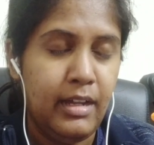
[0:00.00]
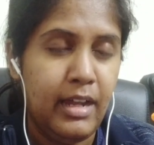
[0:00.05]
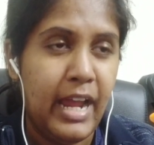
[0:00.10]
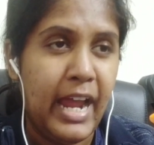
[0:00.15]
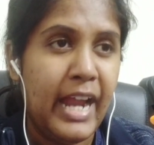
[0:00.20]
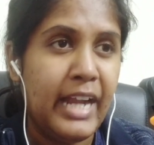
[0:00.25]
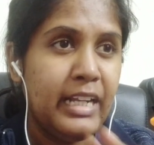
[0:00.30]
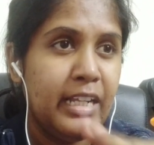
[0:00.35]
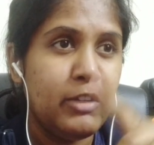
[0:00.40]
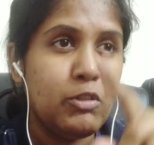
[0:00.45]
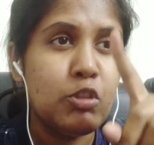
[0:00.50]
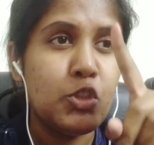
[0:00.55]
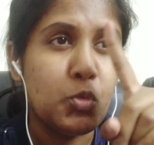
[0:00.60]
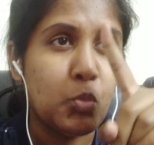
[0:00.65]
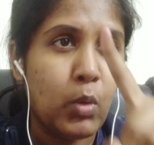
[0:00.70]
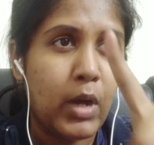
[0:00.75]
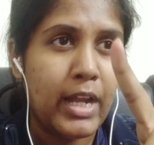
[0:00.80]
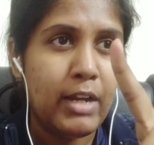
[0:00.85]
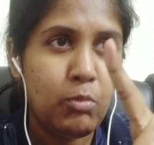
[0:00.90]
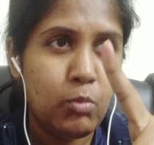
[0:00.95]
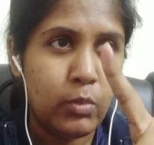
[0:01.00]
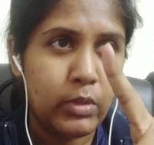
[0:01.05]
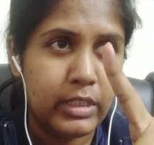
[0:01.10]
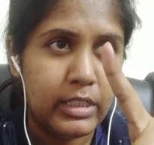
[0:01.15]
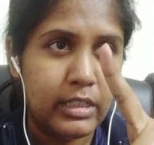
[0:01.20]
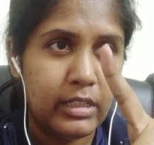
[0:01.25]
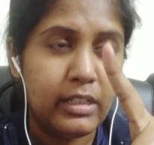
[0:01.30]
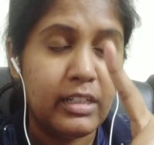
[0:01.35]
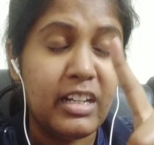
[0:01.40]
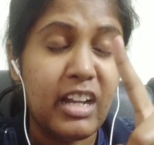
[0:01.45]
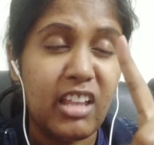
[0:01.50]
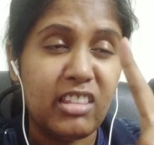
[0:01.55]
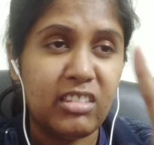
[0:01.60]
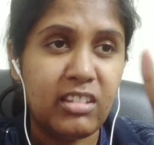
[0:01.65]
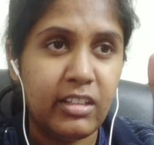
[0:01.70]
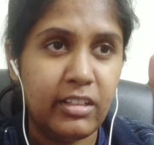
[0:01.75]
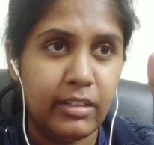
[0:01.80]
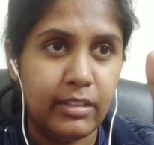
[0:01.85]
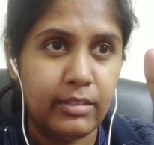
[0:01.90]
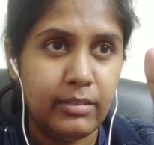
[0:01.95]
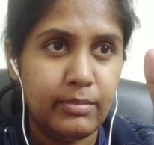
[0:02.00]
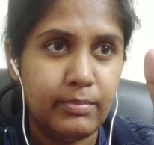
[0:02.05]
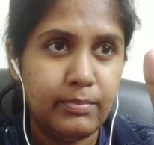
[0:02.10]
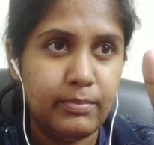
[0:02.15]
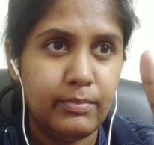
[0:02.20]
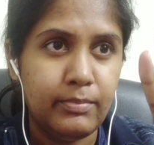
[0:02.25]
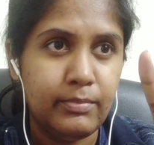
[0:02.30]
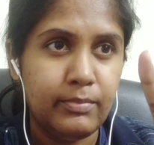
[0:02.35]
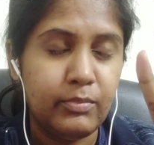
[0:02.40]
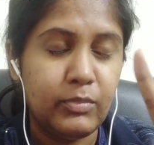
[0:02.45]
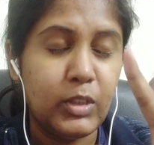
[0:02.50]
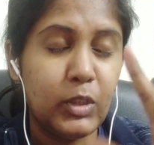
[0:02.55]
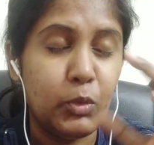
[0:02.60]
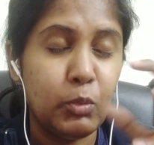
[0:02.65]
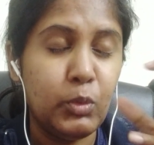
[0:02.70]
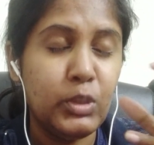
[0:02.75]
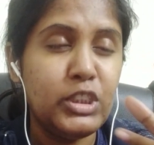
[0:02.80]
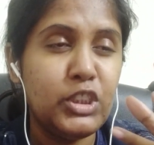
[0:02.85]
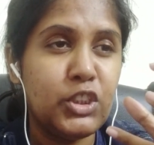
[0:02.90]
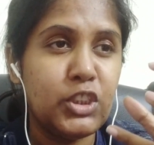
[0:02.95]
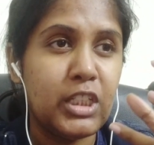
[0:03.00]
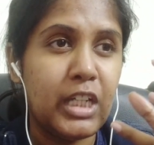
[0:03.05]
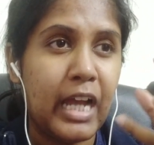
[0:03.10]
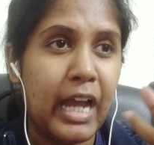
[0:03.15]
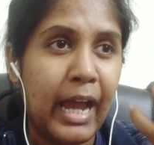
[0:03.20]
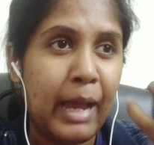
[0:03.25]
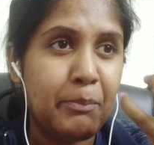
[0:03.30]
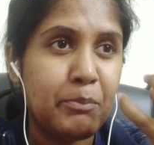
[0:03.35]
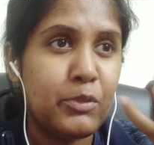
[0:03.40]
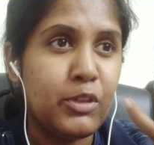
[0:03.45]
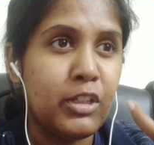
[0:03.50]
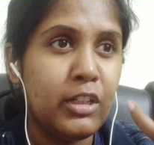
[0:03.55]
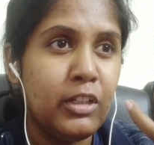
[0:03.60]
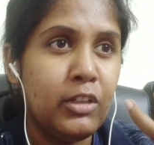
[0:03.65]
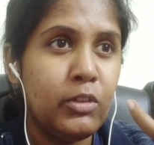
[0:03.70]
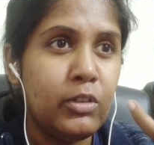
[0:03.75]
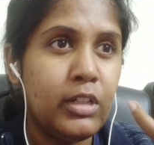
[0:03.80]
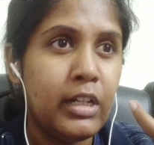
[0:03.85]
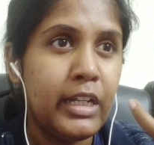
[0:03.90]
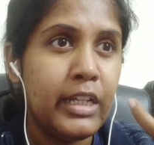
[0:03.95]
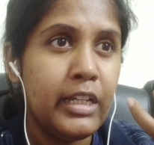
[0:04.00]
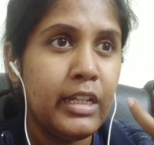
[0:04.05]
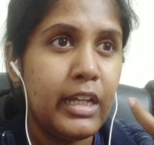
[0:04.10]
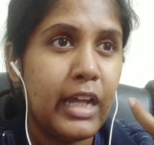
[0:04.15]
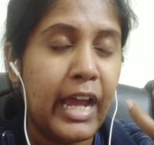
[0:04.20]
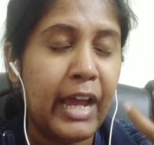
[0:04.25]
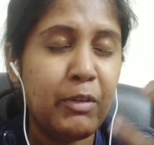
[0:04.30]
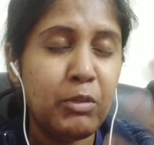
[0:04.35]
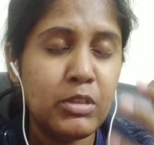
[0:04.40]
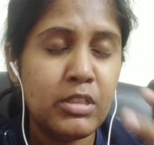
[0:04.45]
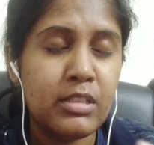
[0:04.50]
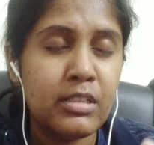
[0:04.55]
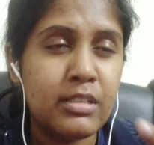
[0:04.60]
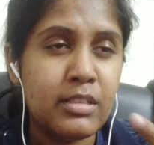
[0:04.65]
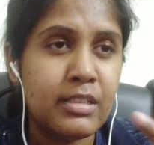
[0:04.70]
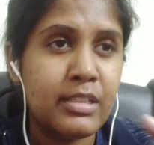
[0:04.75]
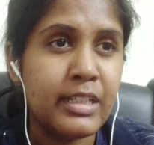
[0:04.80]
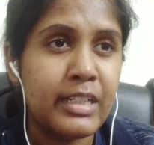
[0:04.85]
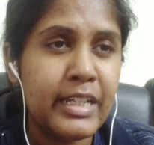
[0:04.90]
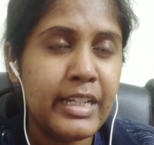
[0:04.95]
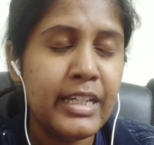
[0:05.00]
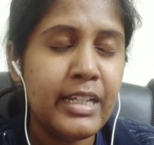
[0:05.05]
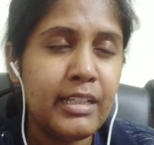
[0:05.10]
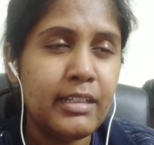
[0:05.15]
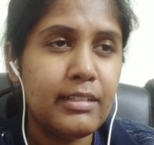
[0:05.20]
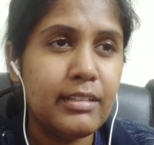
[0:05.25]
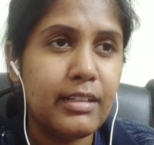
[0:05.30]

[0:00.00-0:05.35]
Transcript: And there was one word, nothing, which absolutely, I was sitting